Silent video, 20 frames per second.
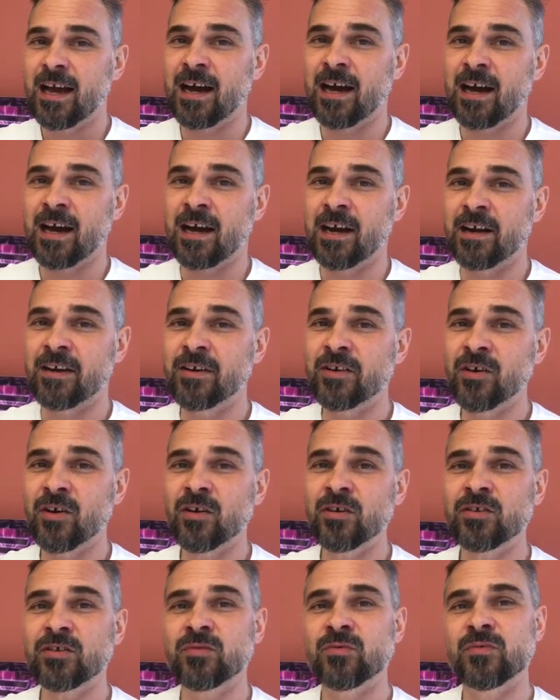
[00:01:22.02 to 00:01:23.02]
are
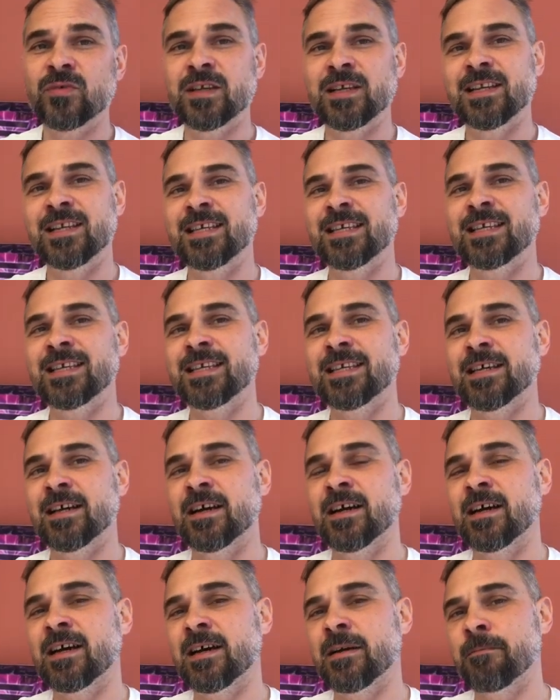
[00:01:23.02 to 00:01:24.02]
not really
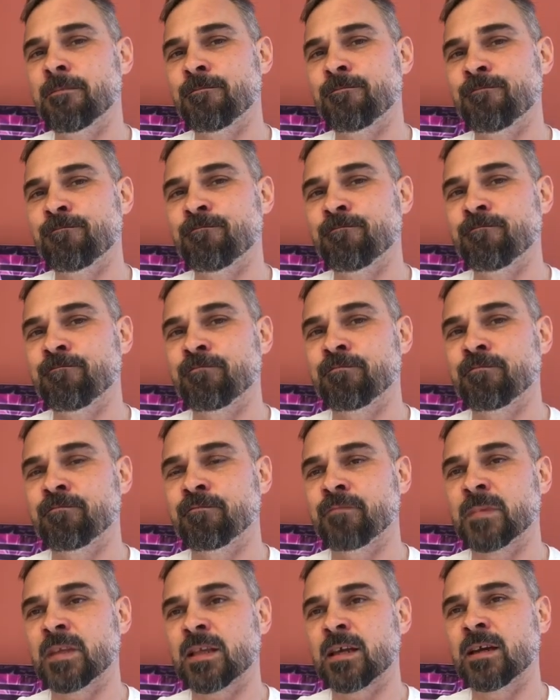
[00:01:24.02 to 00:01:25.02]

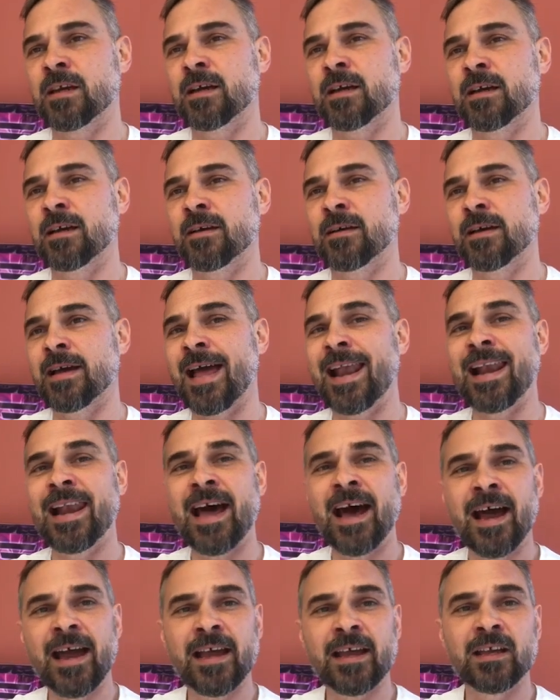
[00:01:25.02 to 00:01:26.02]

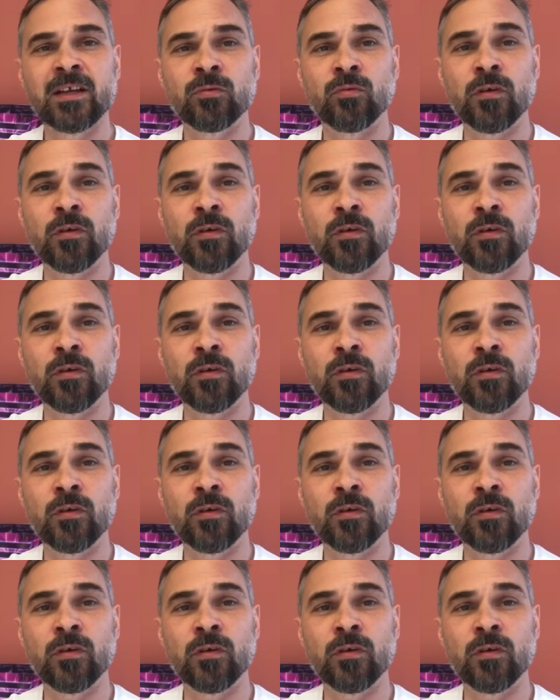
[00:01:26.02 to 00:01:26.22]
aligned